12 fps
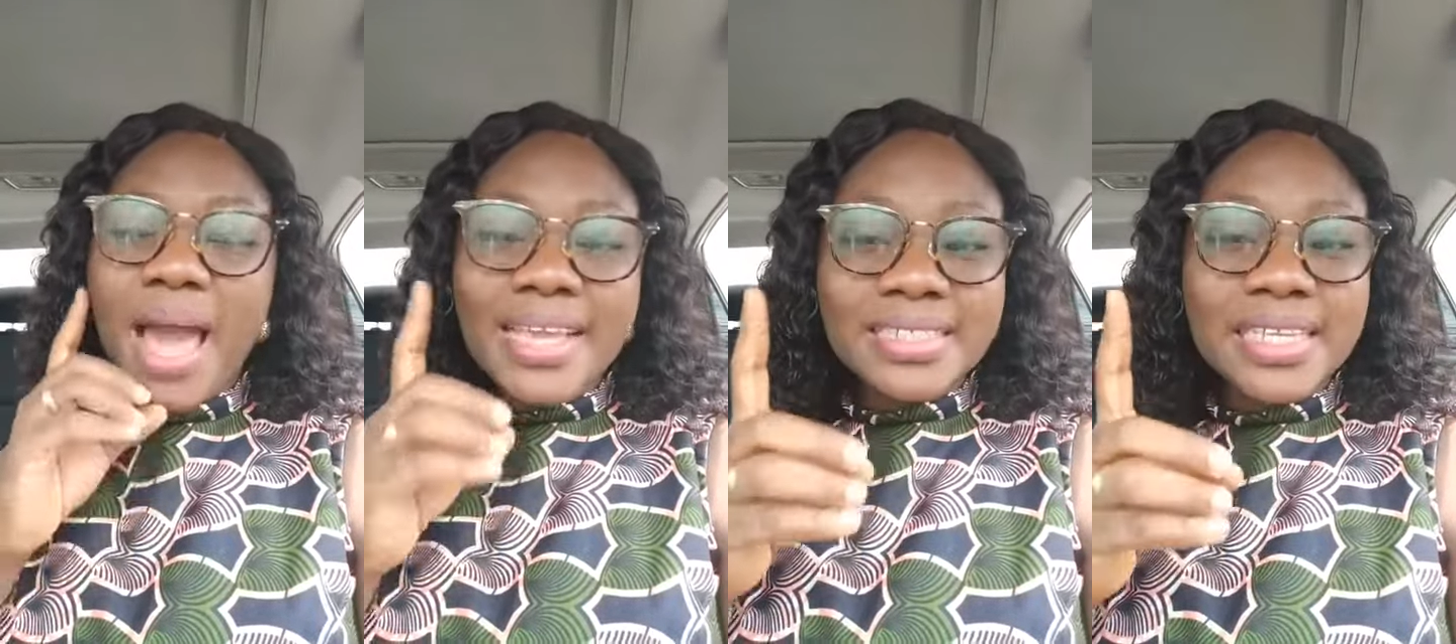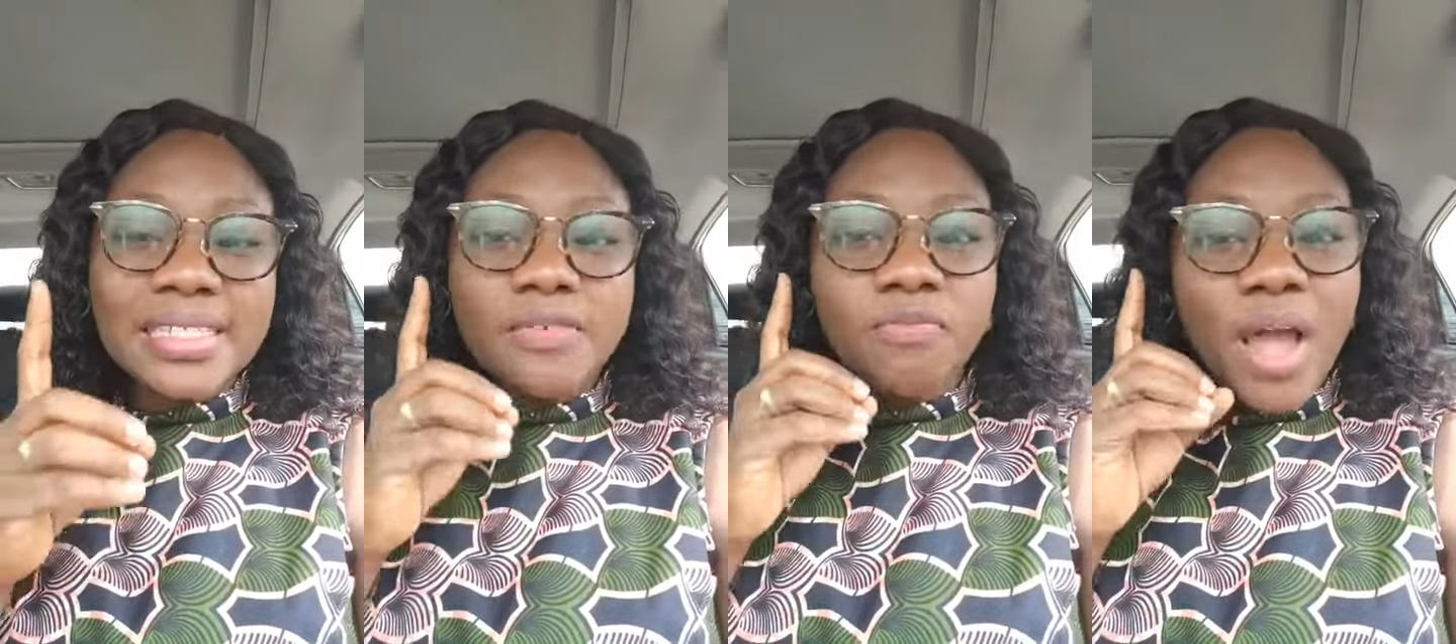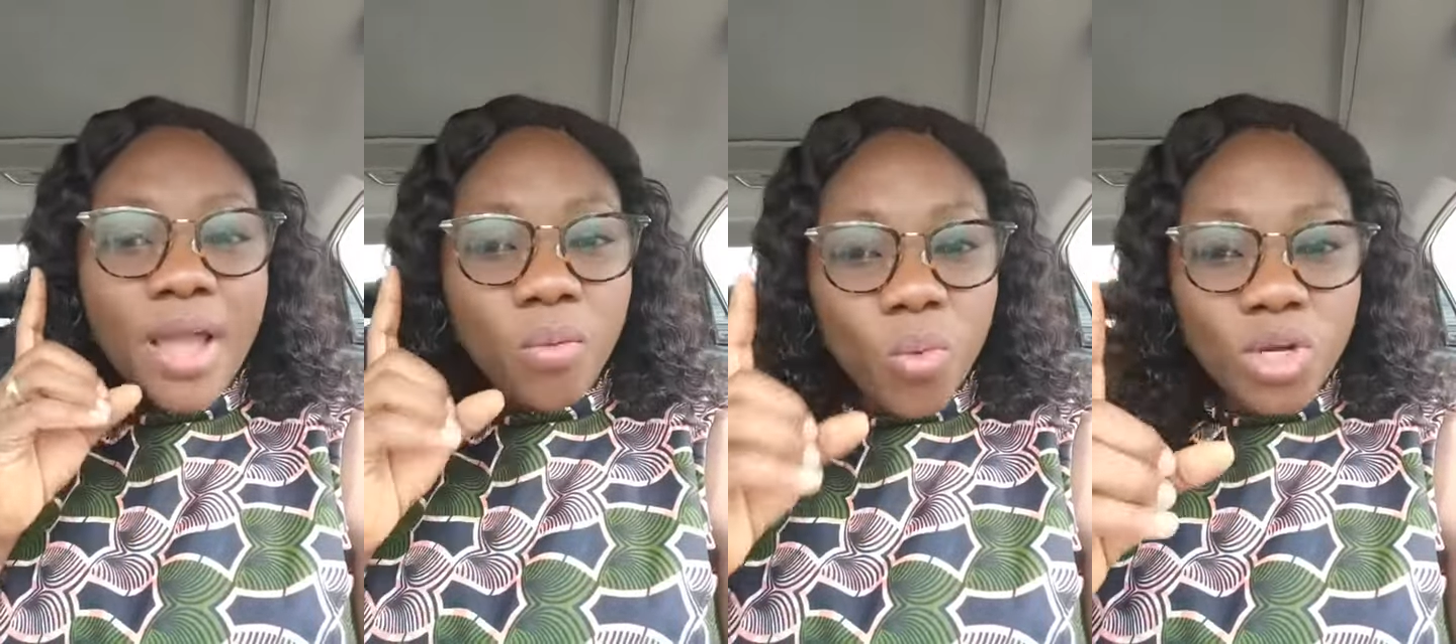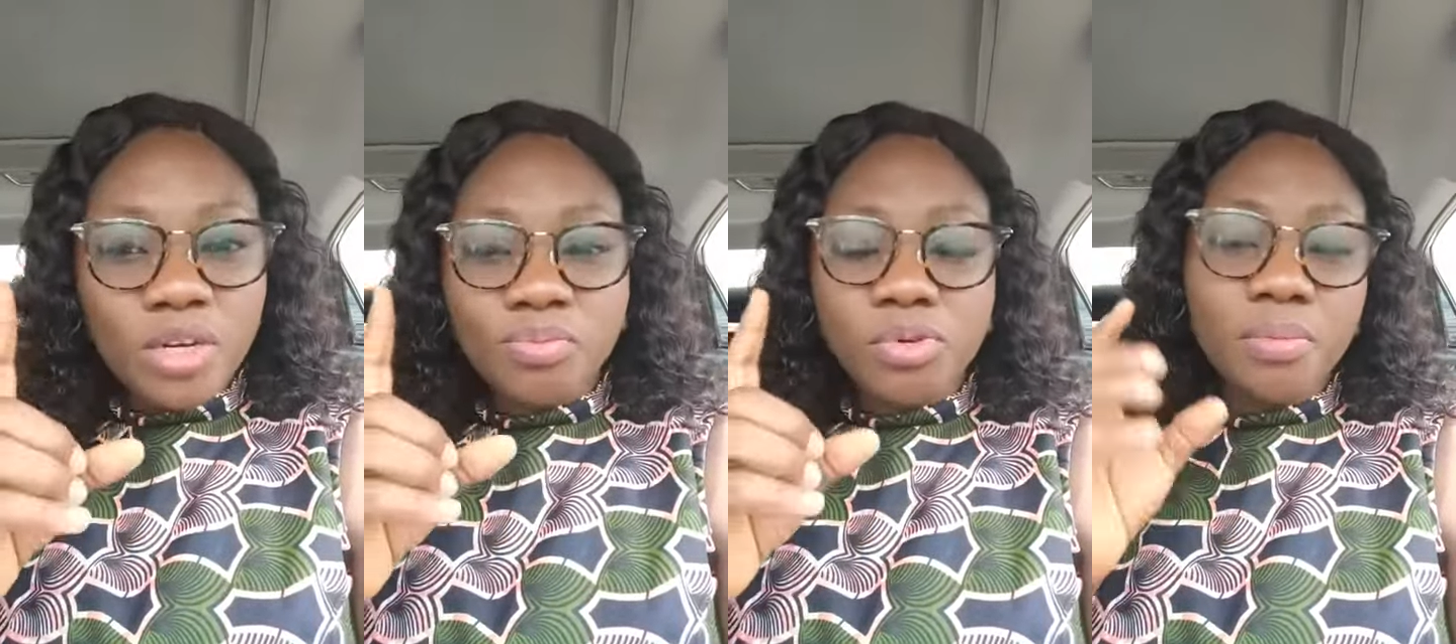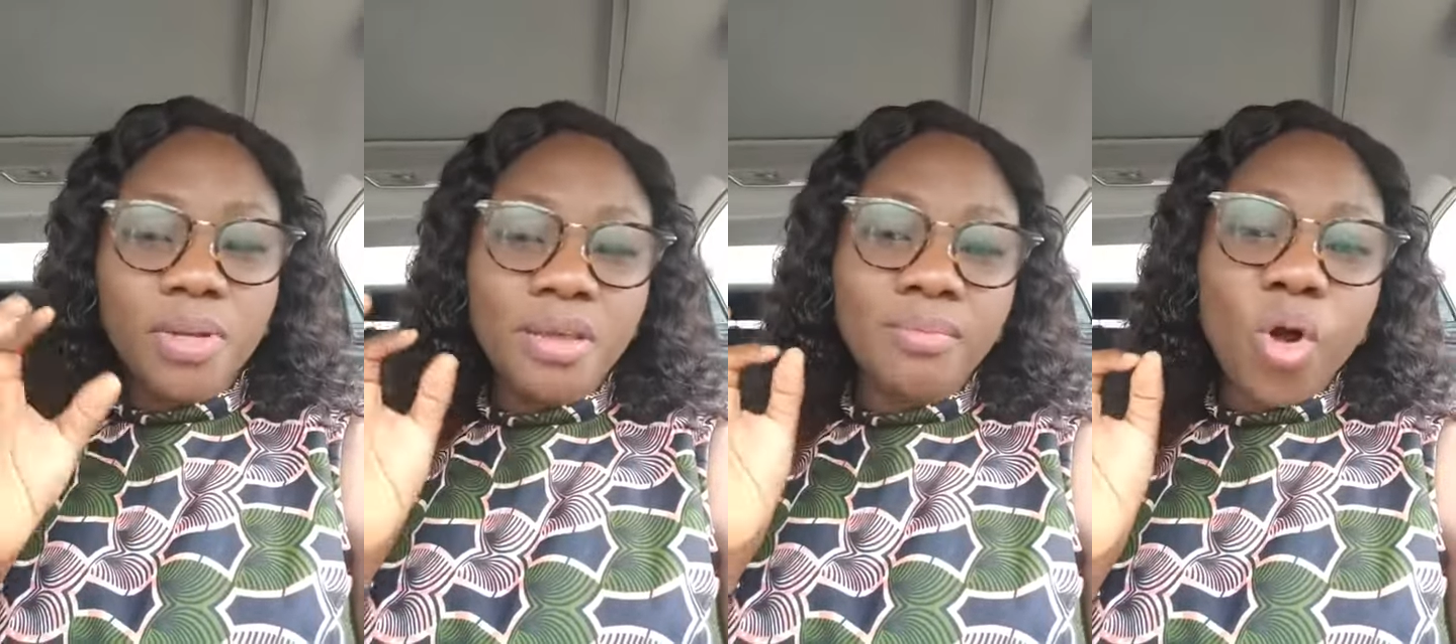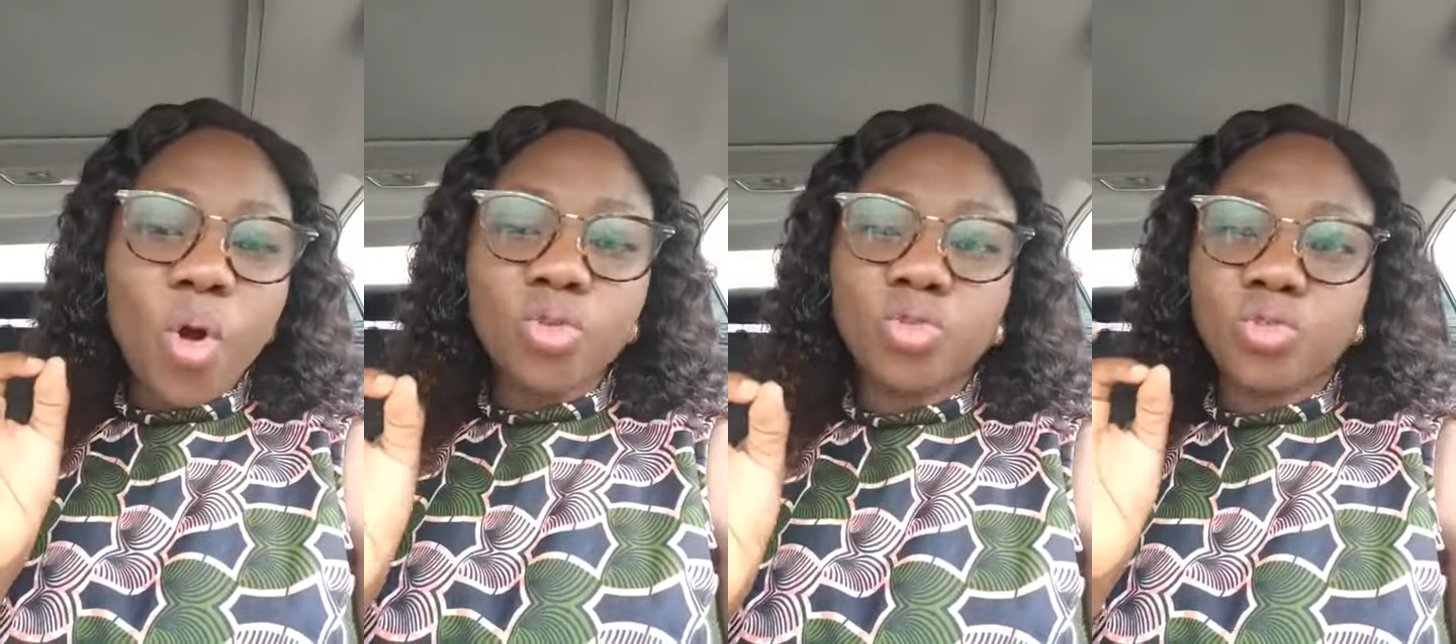Identify one problem
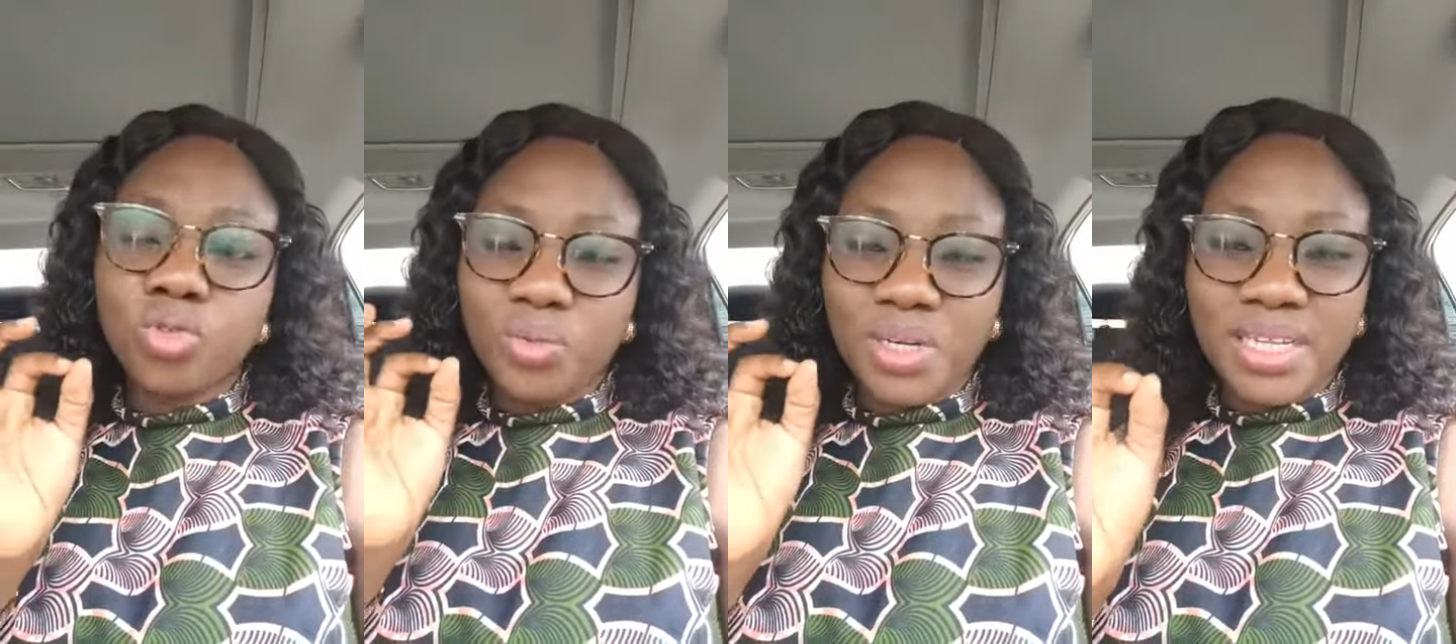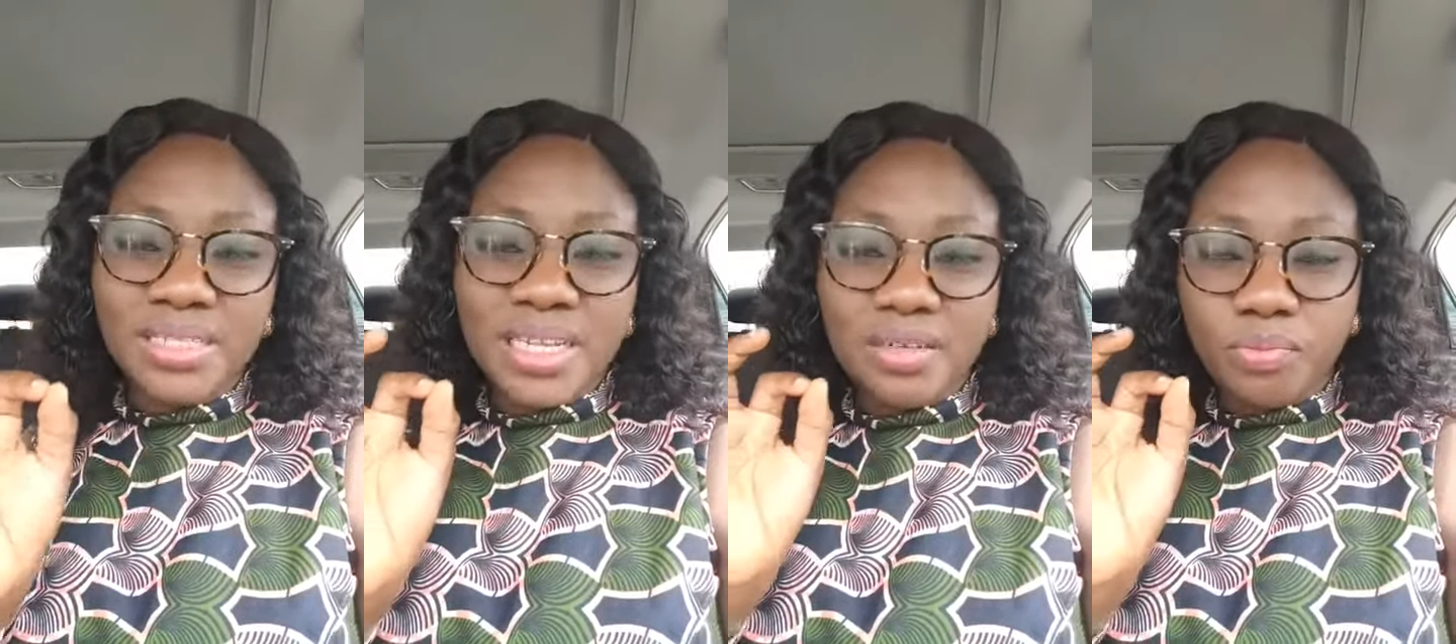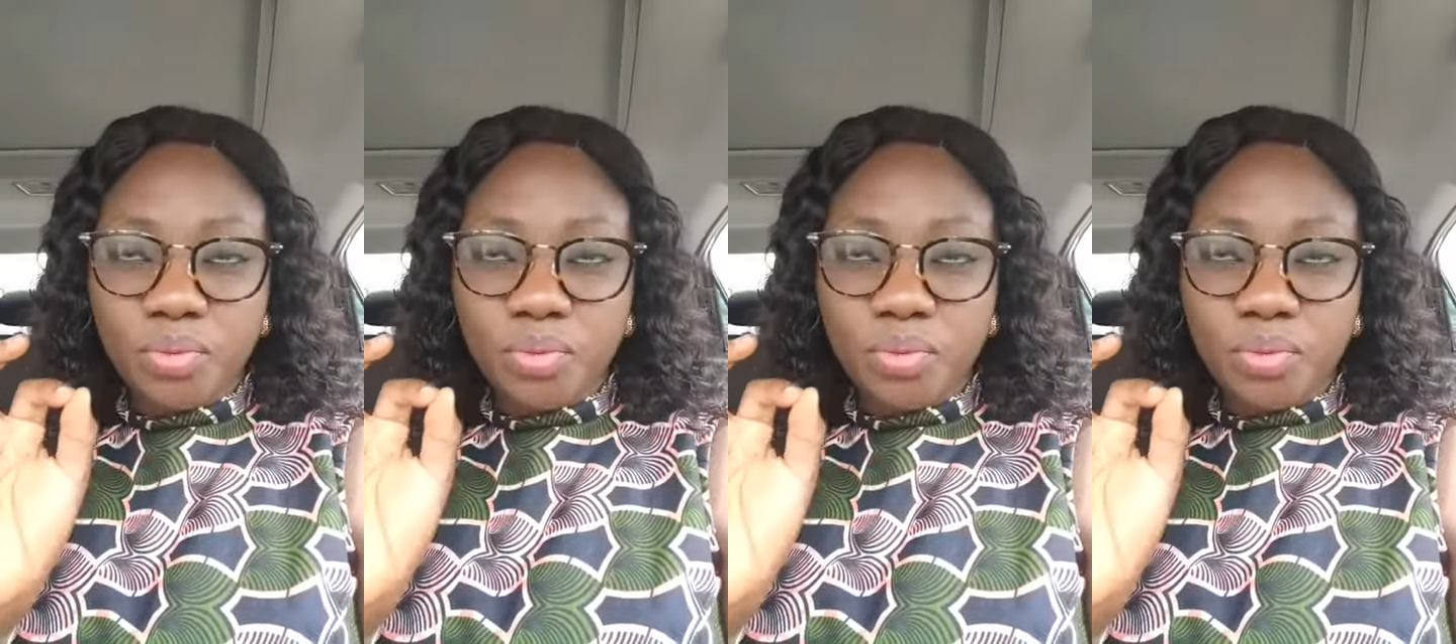or two related